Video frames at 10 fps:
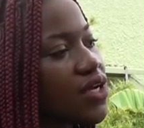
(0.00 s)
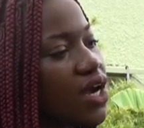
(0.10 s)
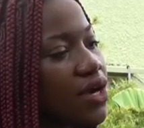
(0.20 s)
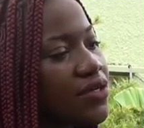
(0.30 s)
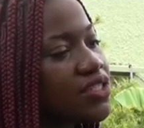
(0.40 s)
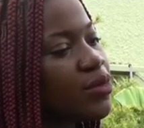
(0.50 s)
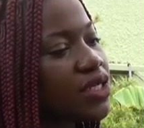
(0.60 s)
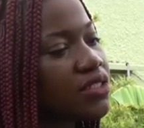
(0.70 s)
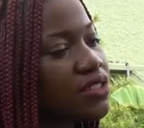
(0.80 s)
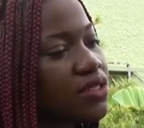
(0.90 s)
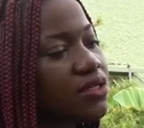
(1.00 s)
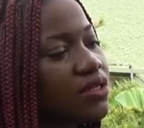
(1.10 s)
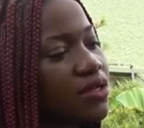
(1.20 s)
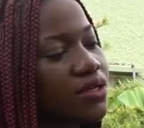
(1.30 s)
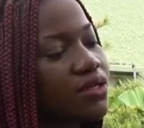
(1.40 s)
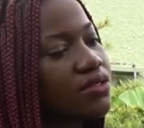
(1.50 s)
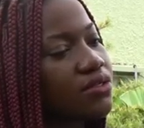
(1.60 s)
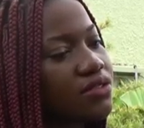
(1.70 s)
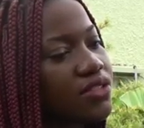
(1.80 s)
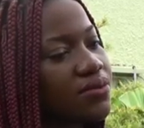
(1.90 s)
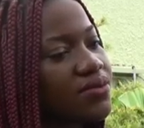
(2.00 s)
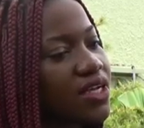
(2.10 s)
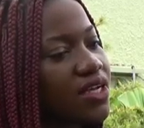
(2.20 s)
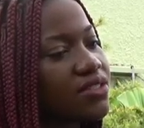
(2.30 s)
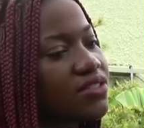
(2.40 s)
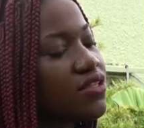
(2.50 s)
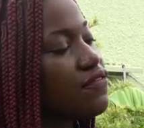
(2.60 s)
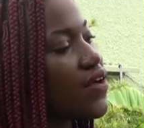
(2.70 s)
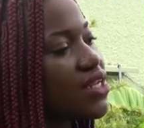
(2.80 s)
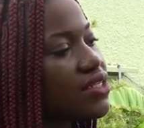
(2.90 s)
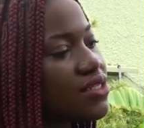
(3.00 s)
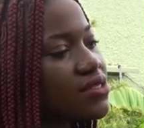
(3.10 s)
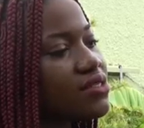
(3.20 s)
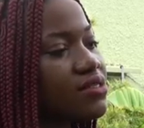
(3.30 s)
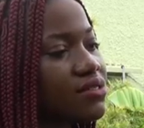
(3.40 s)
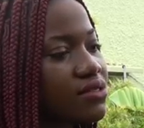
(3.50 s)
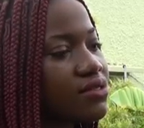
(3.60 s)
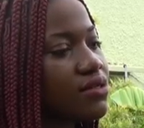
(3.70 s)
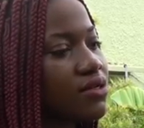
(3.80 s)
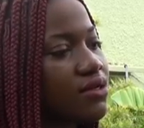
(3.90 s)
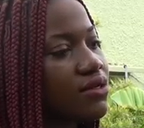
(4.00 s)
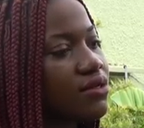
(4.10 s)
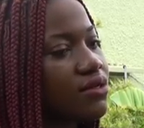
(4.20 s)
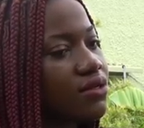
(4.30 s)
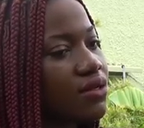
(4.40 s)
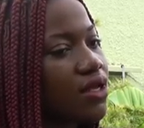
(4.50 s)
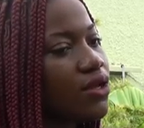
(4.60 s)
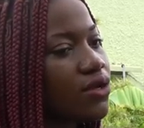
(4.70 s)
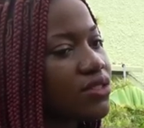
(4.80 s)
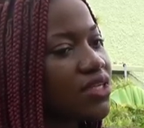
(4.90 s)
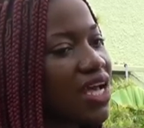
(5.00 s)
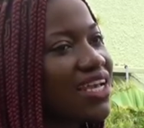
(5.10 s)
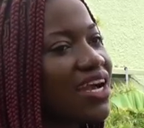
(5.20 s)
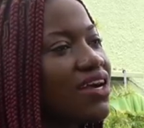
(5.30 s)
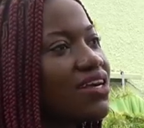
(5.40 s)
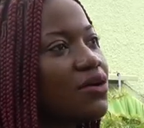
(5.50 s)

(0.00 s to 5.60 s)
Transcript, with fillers: encouragement, sometimes the fundings. A lot. I can't